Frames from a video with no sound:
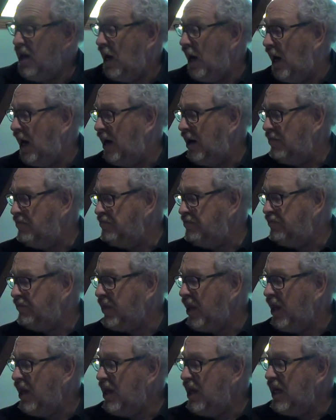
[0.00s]

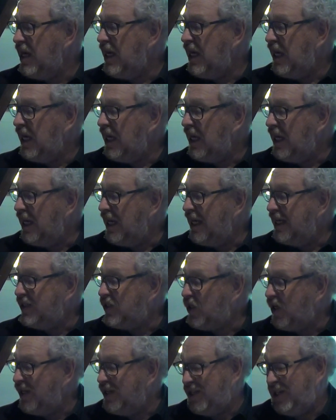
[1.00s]
Let's
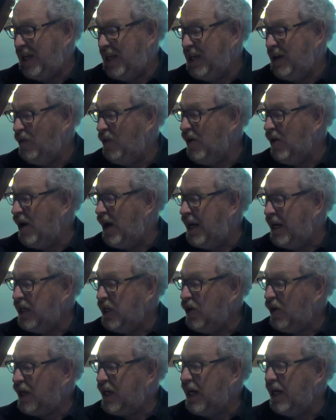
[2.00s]
continue on.
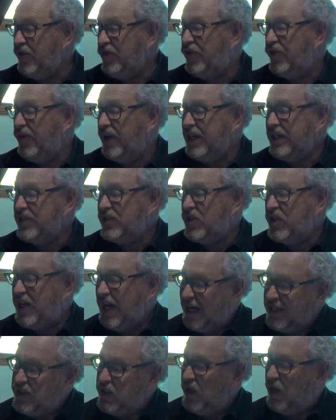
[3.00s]
Your country is
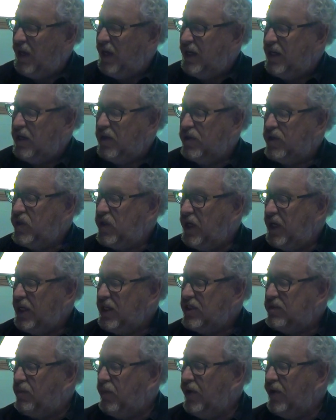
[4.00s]
desolate, your
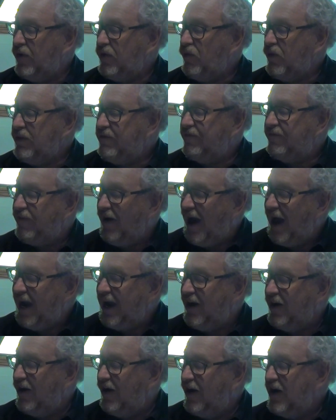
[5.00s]
cities burned with
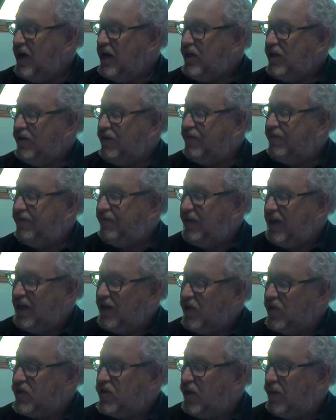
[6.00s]
fire. Your
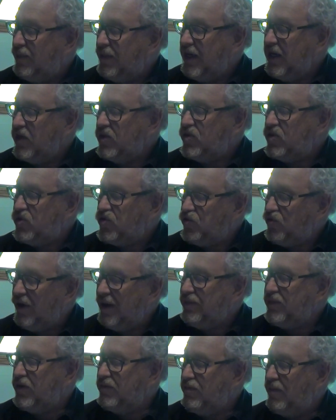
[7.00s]
fields are being
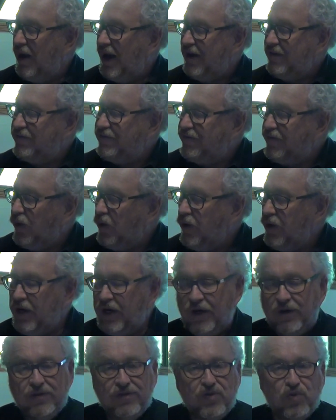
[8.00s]
stripped by
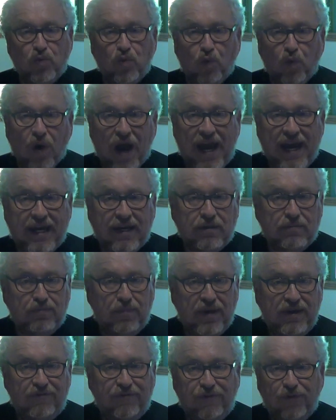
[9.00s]
foreigners right
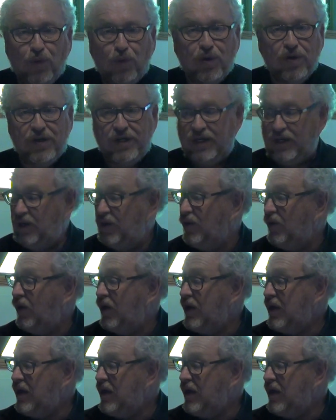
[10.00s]
before you,